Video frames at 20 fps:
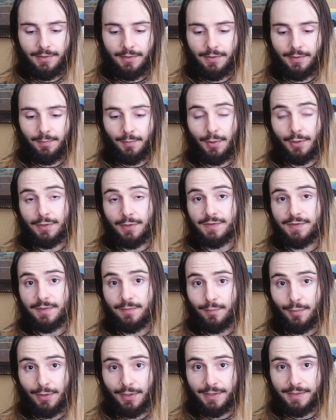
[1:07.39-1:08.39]
the
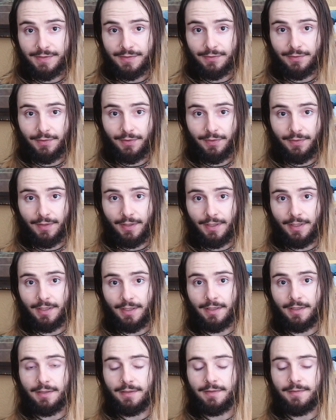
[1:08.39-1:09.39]
person, place, or
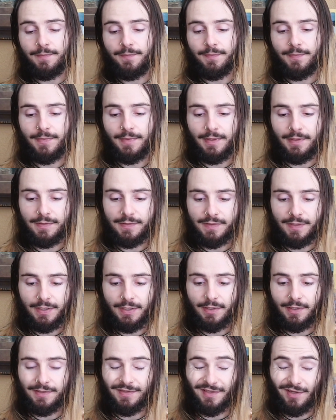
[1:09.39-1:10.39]
thing is
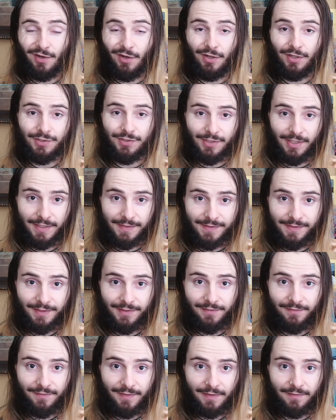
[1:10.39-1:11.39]
here as a
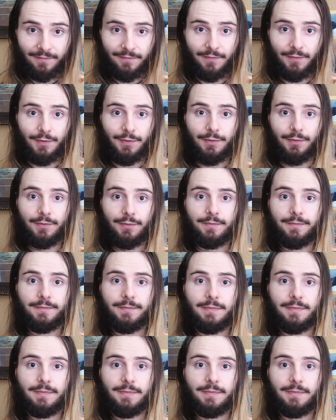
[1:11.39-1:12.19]
contrasting event for you.